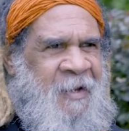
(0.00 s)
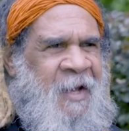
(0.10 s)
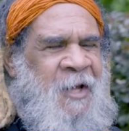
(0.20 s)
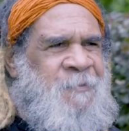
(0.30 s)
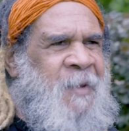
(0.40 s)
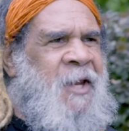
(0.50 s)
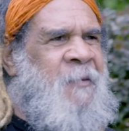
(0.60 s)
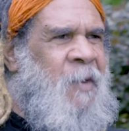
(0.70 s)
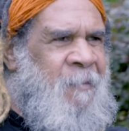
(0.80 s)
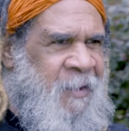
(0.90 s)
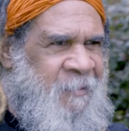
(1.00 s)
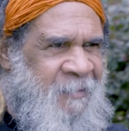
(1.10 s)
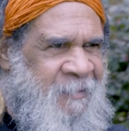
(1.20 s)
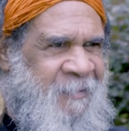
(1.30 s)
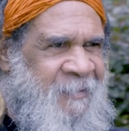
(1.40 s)
As men and women,
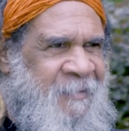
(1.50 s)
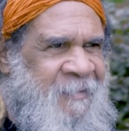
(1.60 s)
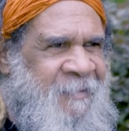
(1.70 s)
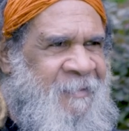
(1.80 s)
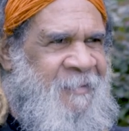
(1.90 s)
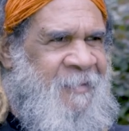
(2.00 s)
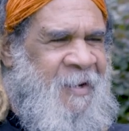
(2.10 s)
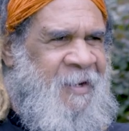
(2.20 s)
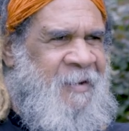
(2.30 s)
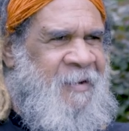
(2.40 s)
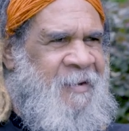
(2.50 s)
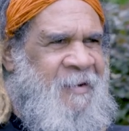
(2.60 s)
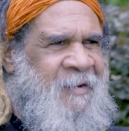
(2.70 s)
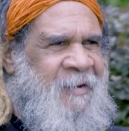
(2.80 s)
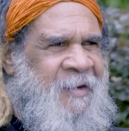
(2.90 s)
right?
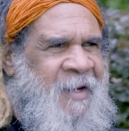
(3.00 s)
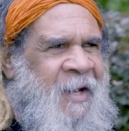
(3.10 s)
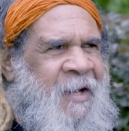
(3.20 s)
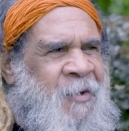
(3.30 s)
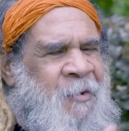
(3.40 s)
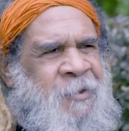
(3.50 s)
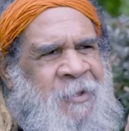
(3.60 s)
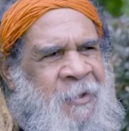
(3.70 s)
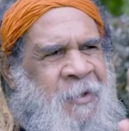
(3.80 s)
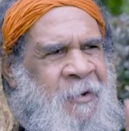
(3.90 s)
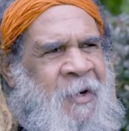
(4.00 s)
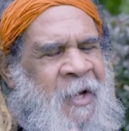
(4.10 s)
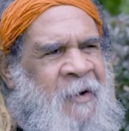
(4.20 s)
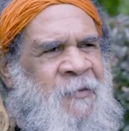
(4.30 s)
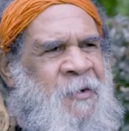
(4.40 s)
And they're also
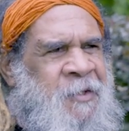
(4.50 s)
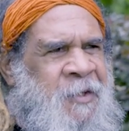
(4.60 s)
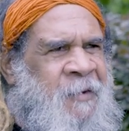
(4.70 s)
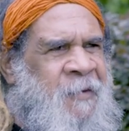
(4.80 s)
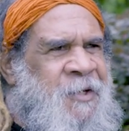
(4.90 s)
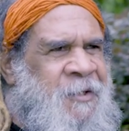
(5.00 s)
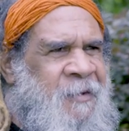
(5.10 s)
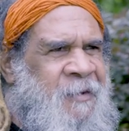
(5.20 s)
denying our future generation.